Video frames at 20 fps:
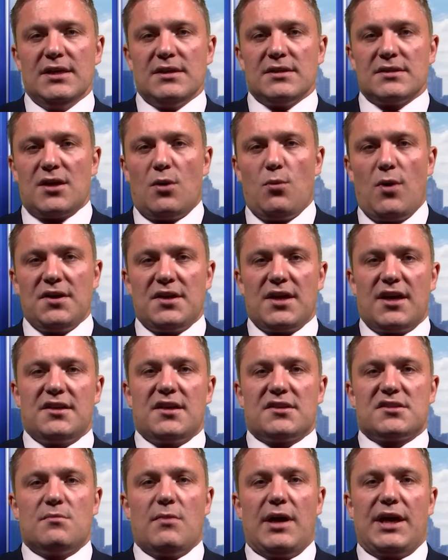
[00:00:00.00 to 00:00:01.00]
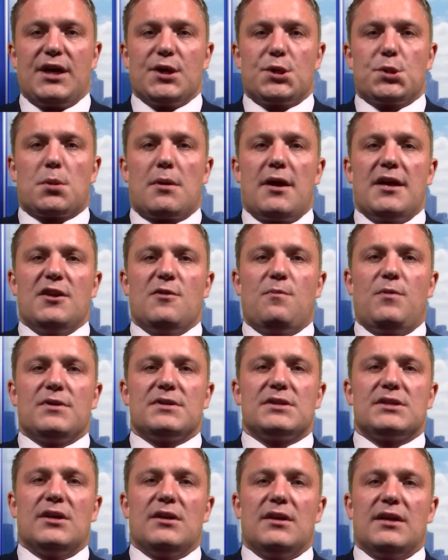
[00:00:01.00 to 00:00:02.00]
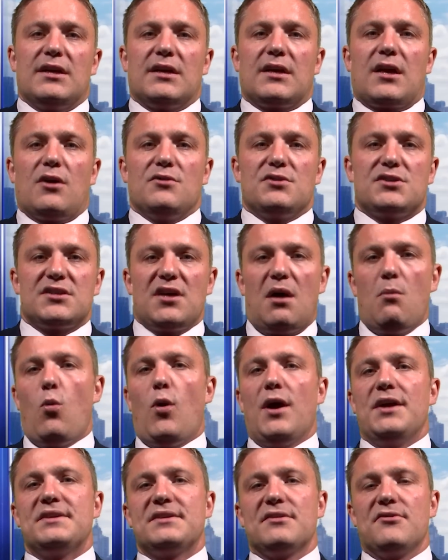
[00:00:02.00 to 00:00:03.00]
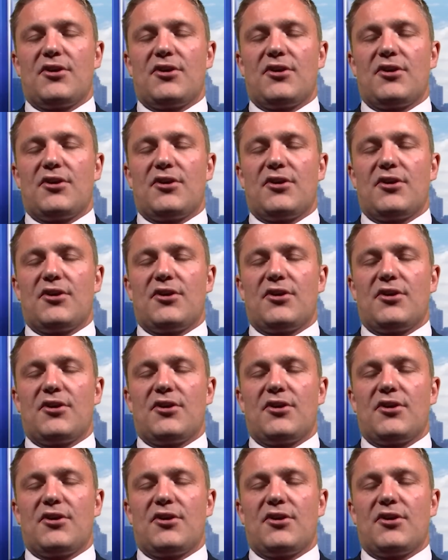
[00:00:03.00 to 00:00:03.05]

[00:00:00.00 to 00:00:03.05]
So one day doesn't make a trend, but certainly it goes some way to